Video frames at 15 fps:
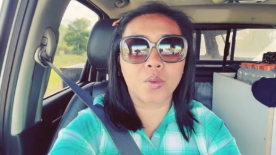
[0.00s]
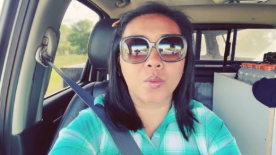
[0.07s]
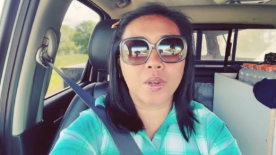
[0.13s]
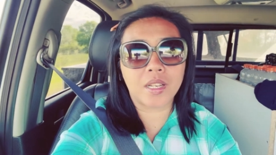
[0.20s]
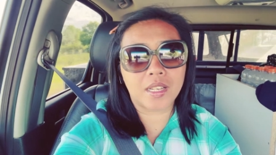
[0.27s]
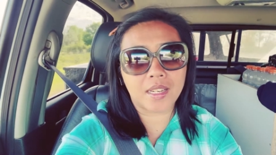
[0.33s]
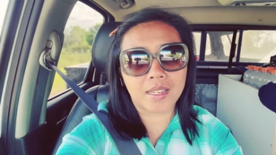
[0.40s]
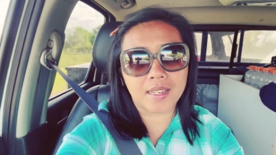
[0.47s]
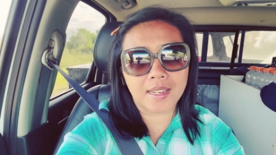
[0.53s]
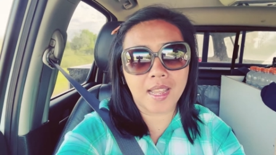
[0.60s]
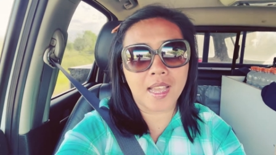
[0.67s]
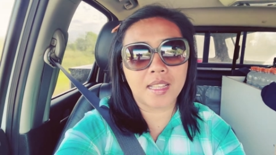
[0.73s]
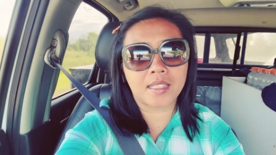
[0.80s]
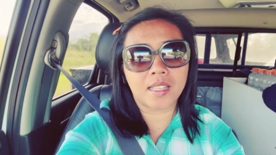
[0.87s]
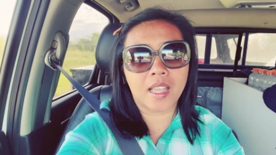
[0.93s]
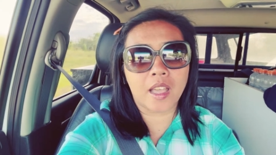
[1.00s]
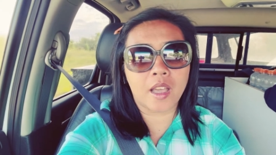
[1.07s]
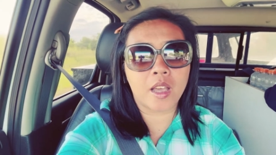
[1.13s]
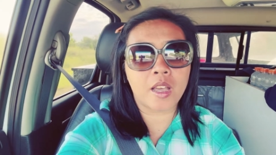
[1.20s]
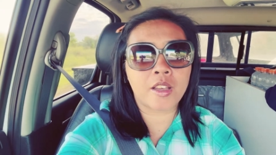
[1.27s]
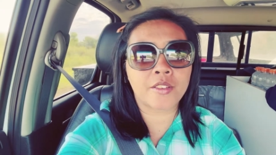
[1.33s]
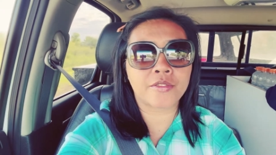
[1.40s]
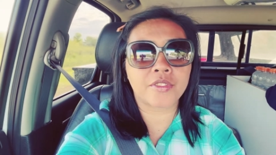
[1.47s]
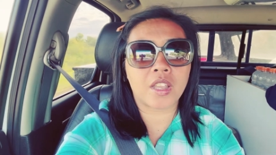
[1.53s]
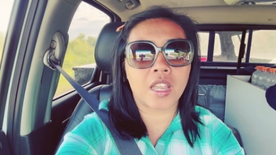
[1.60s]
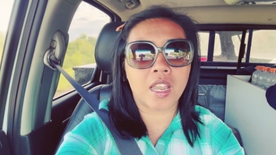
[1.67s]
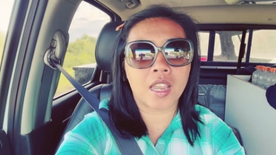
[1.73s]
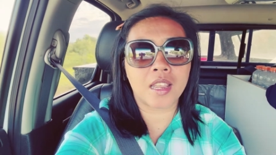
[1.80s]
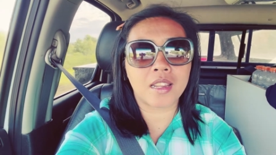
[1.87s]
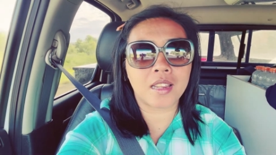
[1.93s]
we did not have
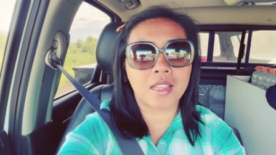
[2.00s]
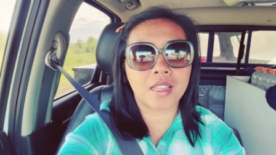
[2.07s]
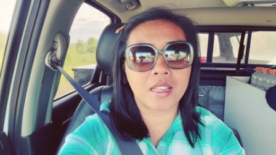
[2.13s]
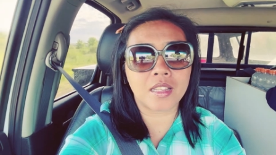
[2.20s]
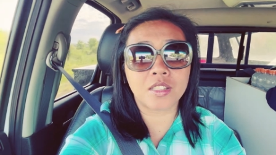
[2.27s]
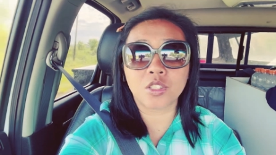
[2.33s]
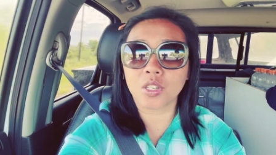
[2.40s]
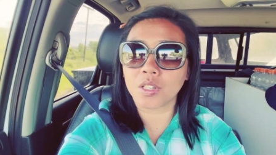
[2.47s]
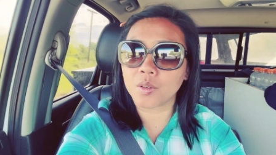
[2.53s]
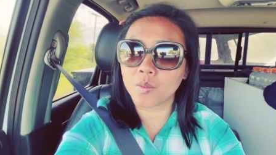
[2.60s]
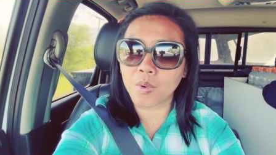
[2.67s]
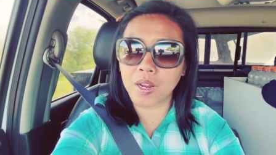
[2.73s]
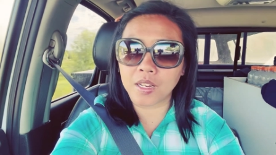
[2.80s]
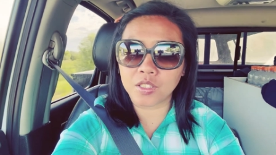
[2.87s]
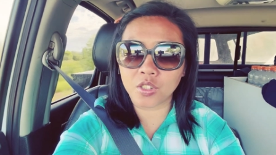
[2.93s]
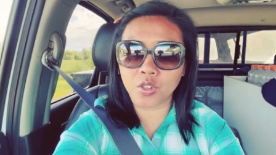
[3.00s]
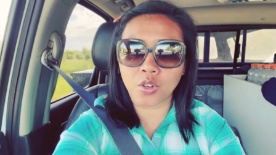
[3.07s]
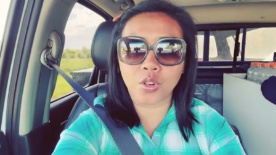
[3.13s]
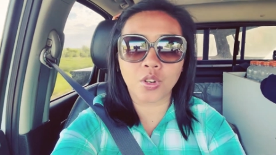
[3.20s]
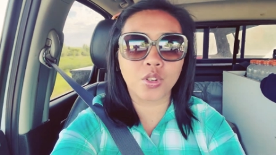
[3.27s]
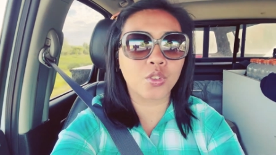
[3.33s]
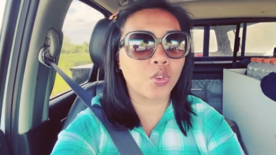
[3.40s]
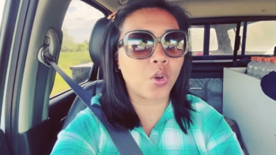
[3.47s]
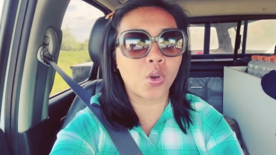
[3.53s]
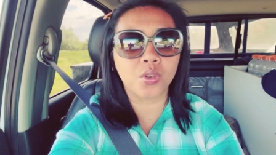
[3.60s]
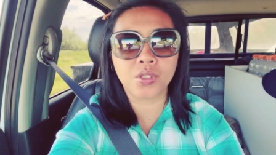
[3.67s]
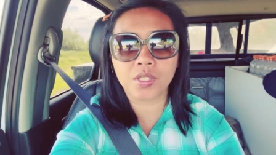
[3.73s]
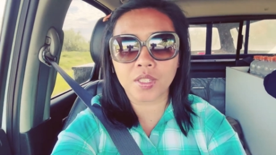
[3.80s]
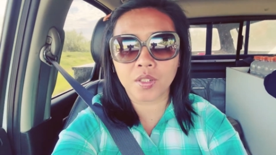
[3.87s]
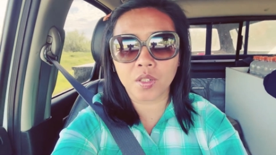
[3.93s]
any generator
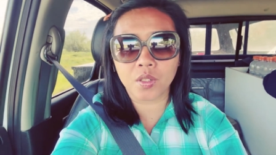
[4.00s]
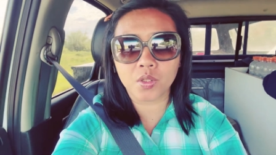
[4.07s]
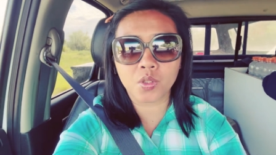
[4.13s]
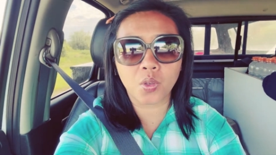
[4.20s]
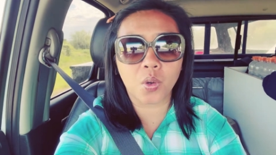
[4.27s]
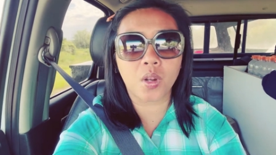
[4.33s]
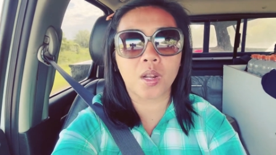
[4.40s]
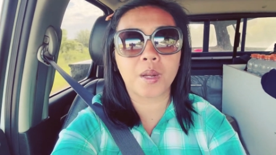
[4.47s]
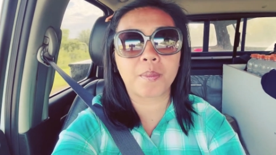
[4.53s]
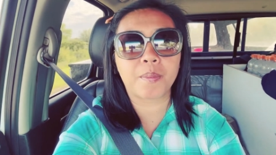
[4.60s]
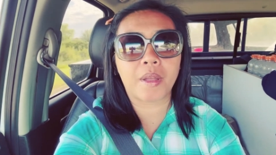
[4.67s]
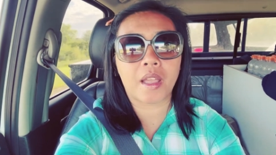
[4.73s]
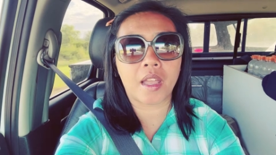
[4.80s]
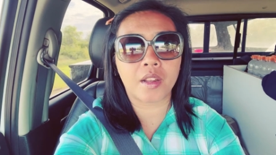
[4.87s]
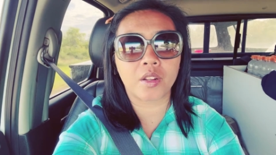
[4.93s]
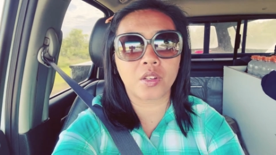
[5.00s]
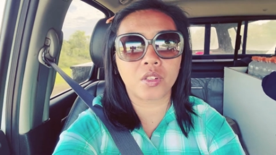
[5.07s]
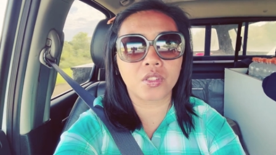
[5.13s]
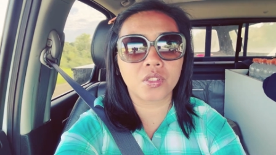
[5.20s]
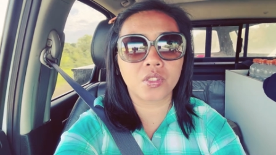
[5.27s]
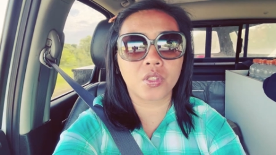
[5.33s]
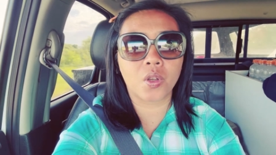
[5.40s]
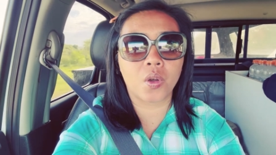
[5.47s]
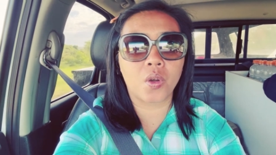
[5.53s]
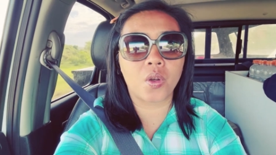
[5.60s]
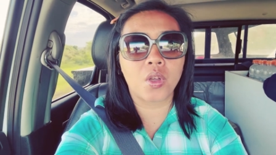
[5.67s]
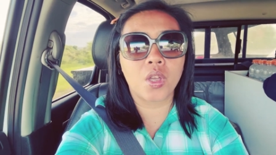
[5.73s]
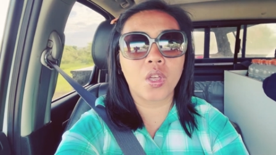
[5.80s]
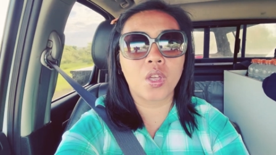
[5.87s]
no solar panels so